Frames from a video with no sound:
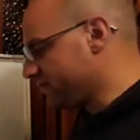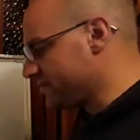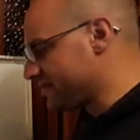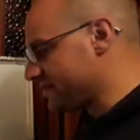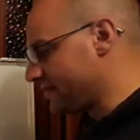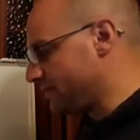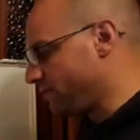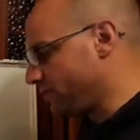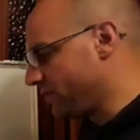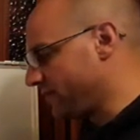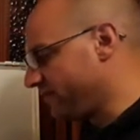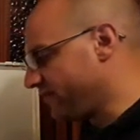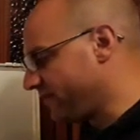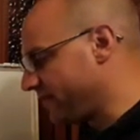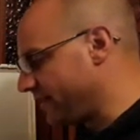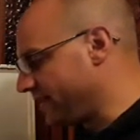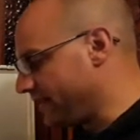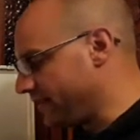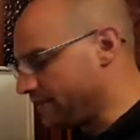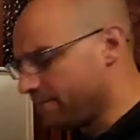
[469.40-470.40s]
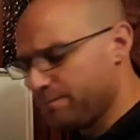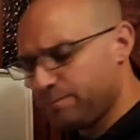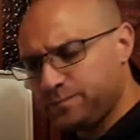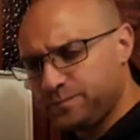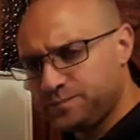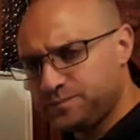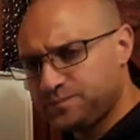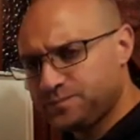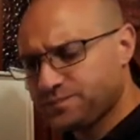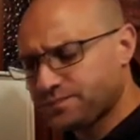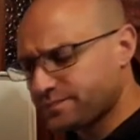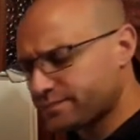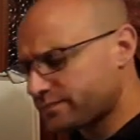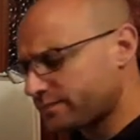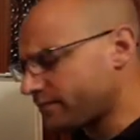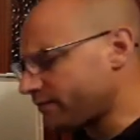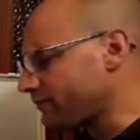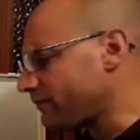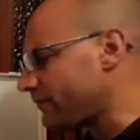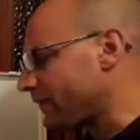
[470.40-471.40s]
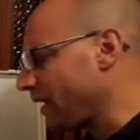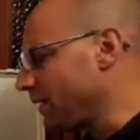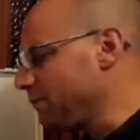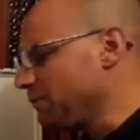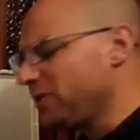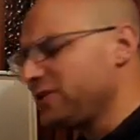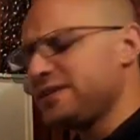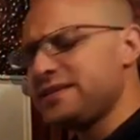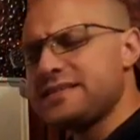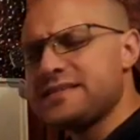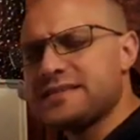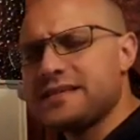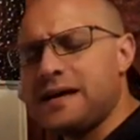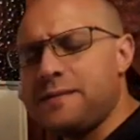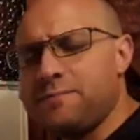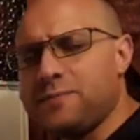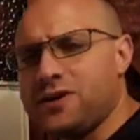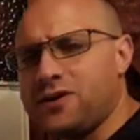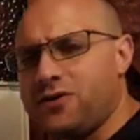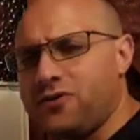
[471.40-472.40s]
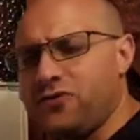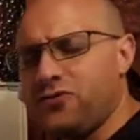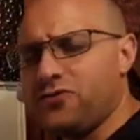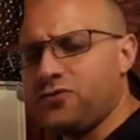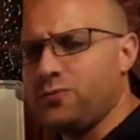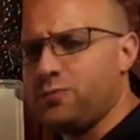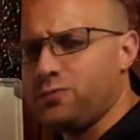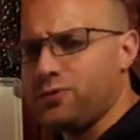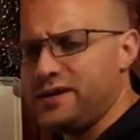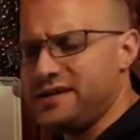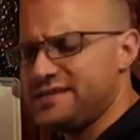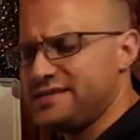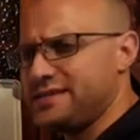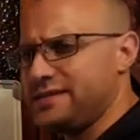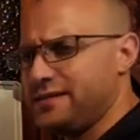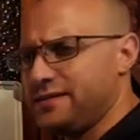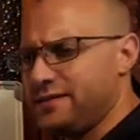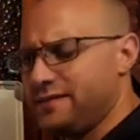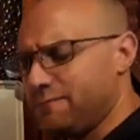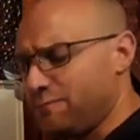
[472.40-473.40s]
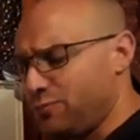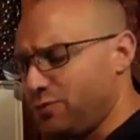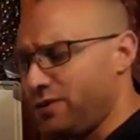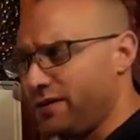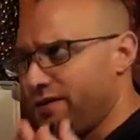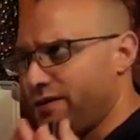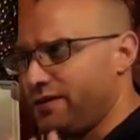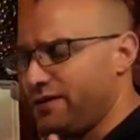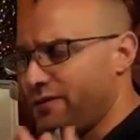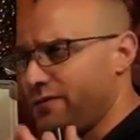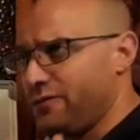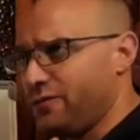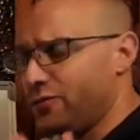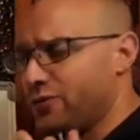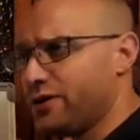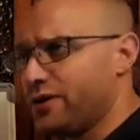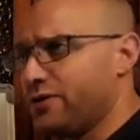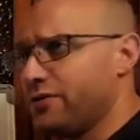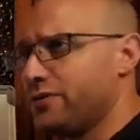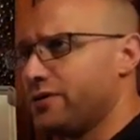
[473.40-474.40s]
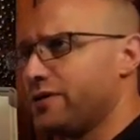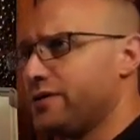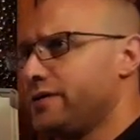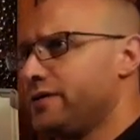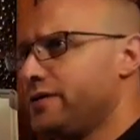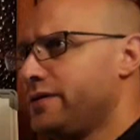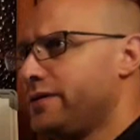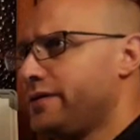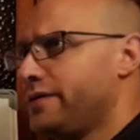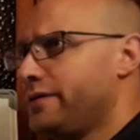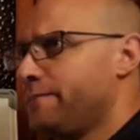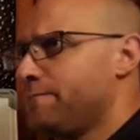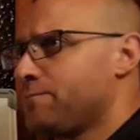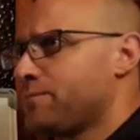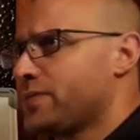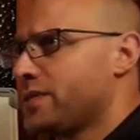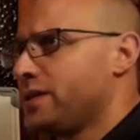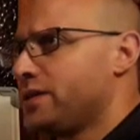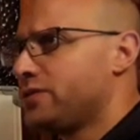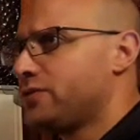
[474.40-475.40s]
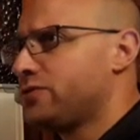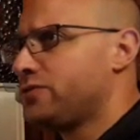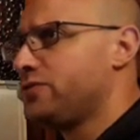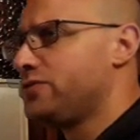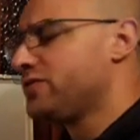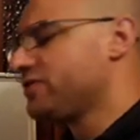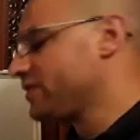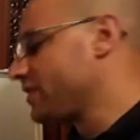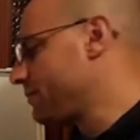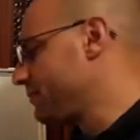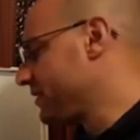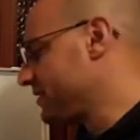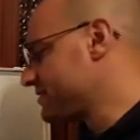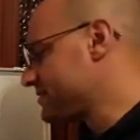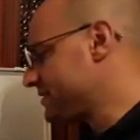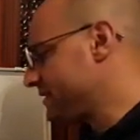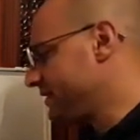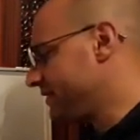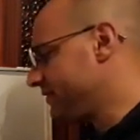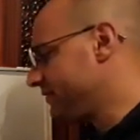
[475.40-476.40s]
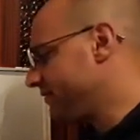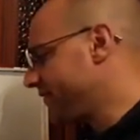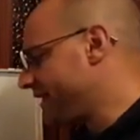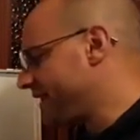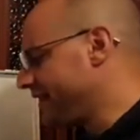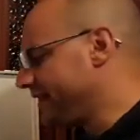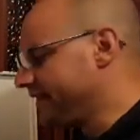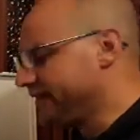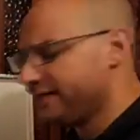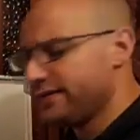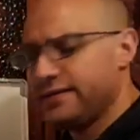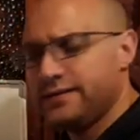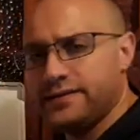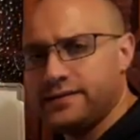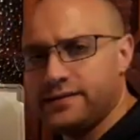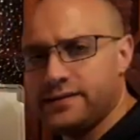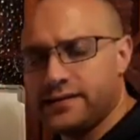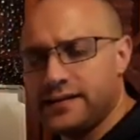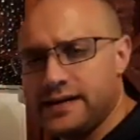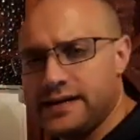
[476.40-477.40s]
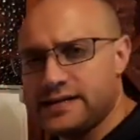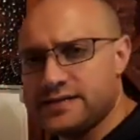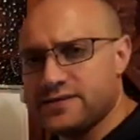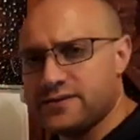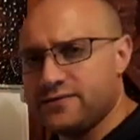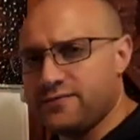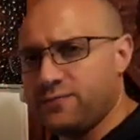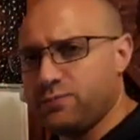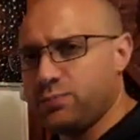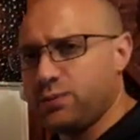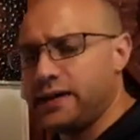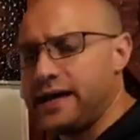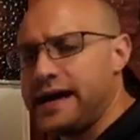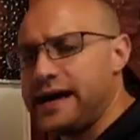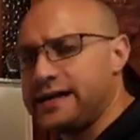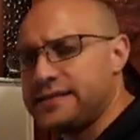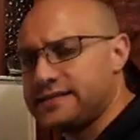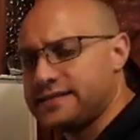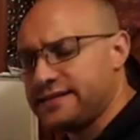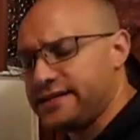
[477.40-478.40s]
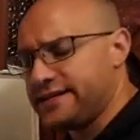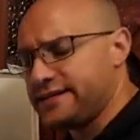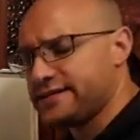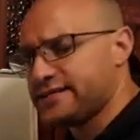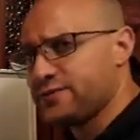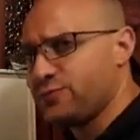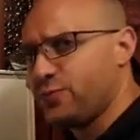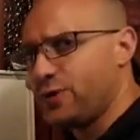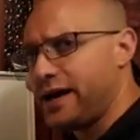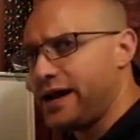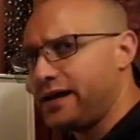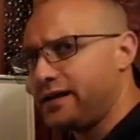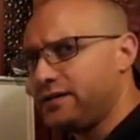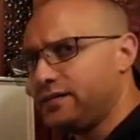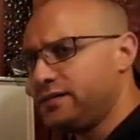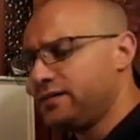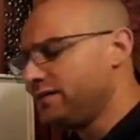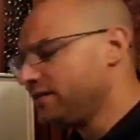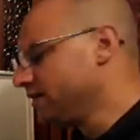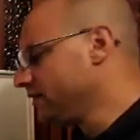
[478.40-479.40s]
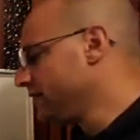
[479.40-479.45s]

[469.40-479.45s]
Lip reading: to simplify it. But this can be also present or to some extent valid in the case of plants as well.